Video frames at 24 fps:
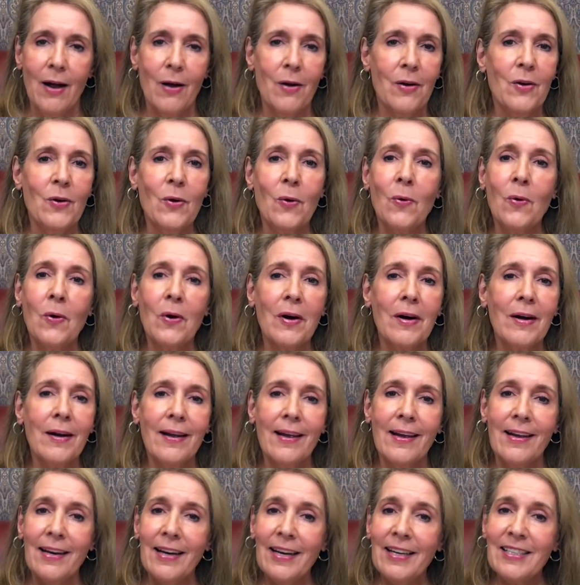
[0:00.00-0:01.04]
nor
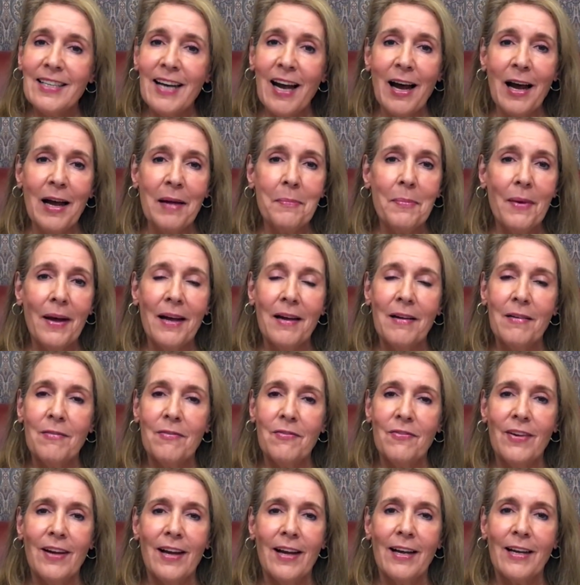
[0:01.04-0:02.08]
any type of
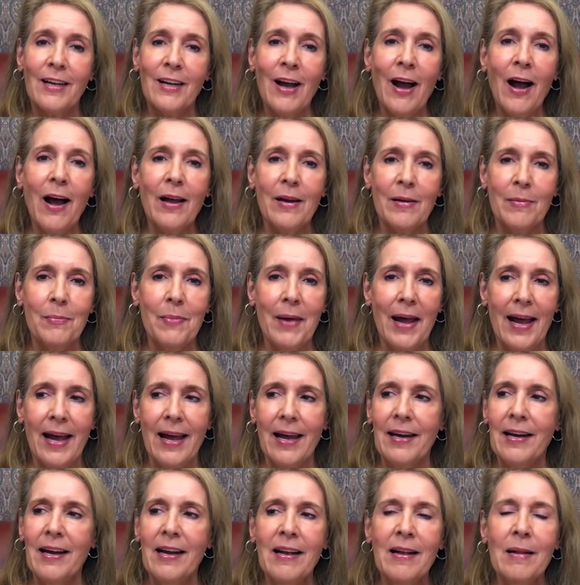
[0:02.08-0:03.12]
cotton
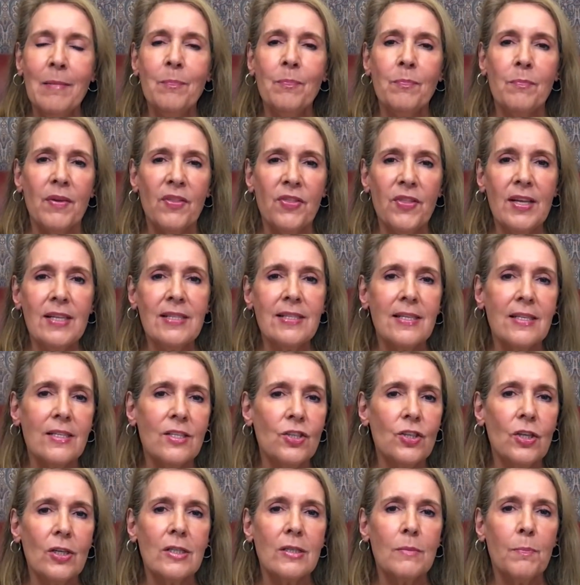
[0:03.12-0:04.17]
pad, but this is
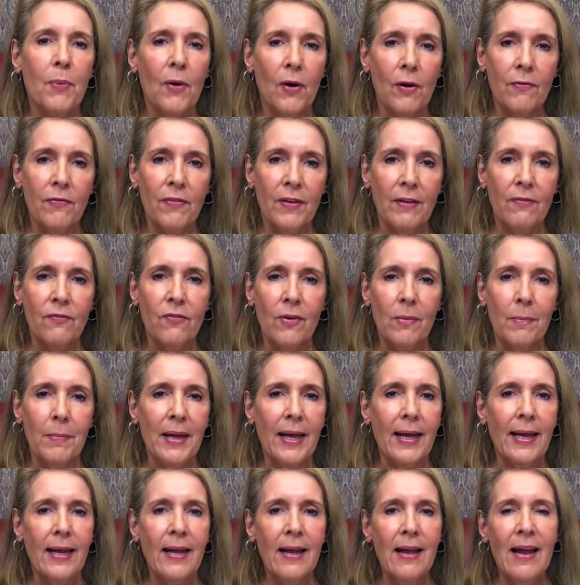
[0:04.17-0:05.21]
just perfect for
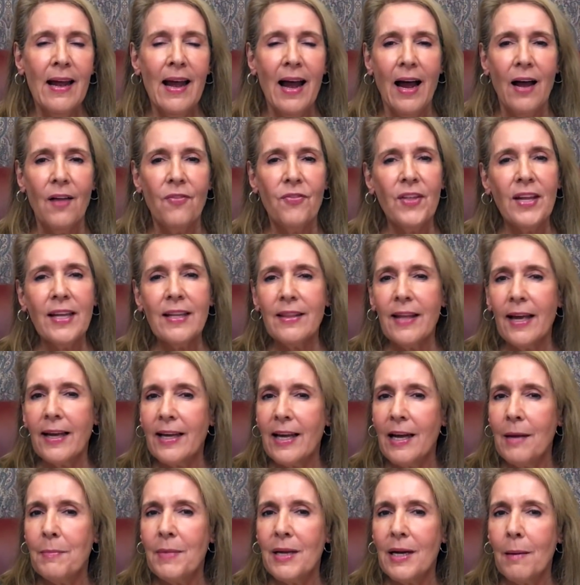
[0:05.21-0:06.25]
me. I think they
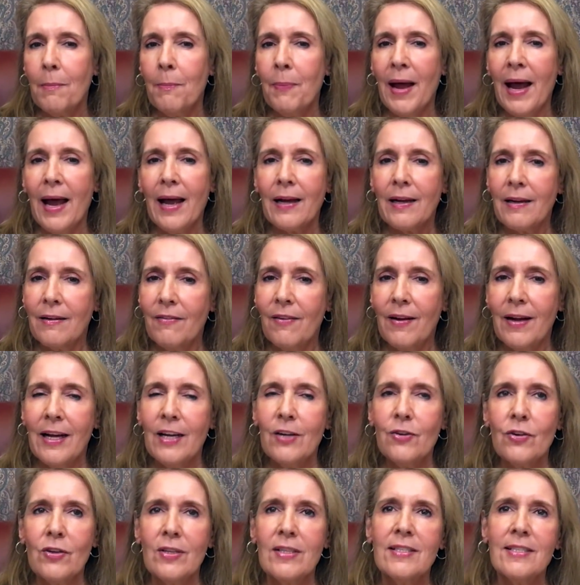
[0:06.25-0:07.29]
come in a pack of
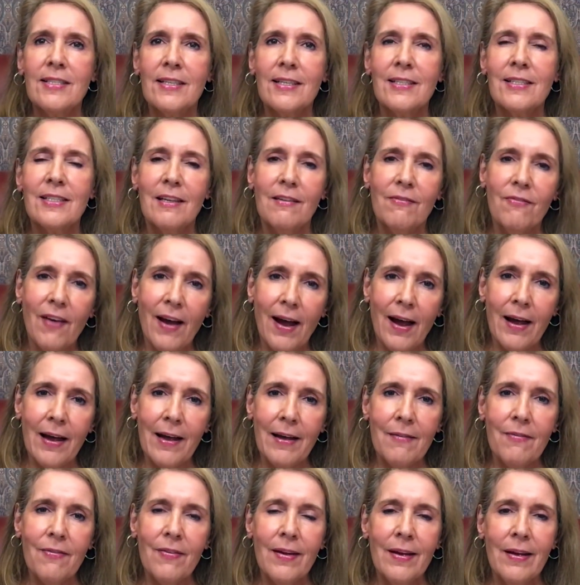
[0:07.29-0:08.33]

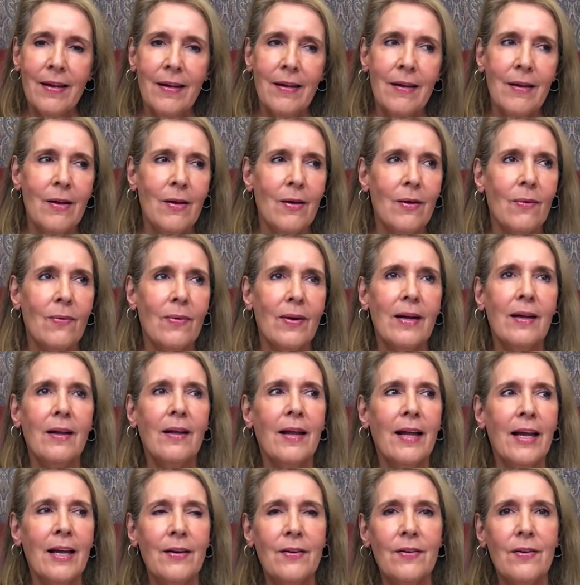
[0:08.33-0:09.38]
165, well,
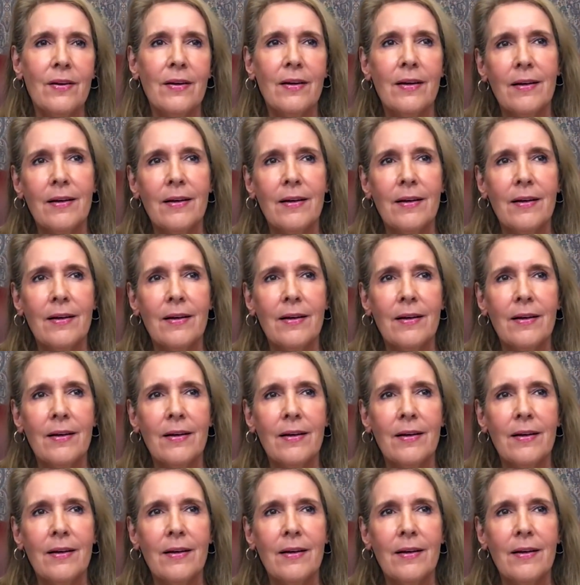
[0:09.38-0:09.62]
100,